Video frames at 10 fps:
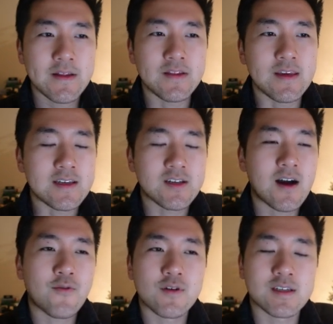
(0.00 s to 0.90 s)
the
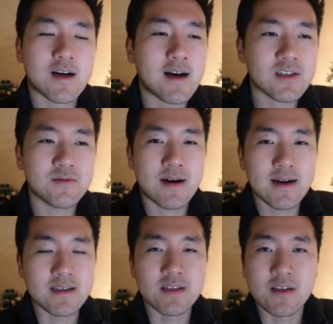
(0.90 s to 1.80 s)
software is
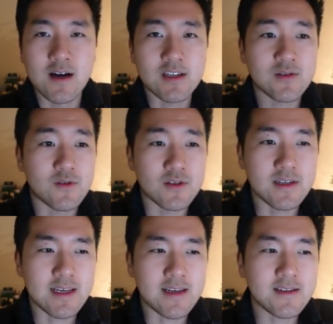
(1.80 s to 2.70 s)
customized to the customer's
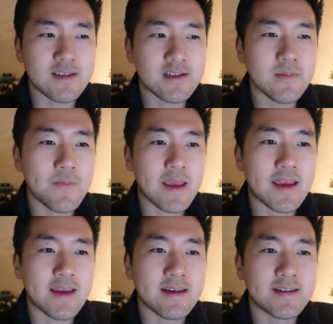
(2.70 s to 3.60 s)
needs,
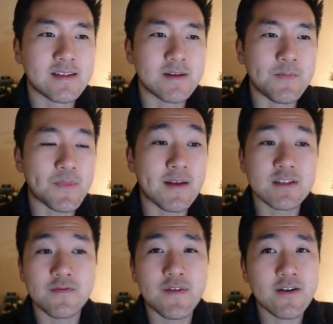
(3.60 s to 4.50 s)
and if
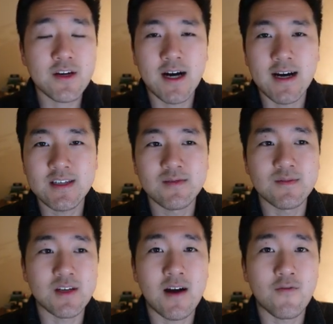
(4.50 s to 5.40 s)
it's a very
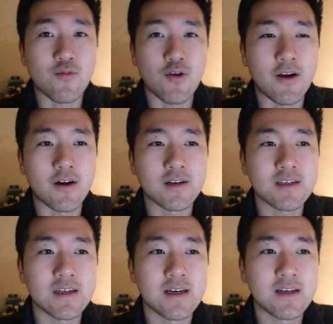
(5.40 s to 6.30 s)
custom software product,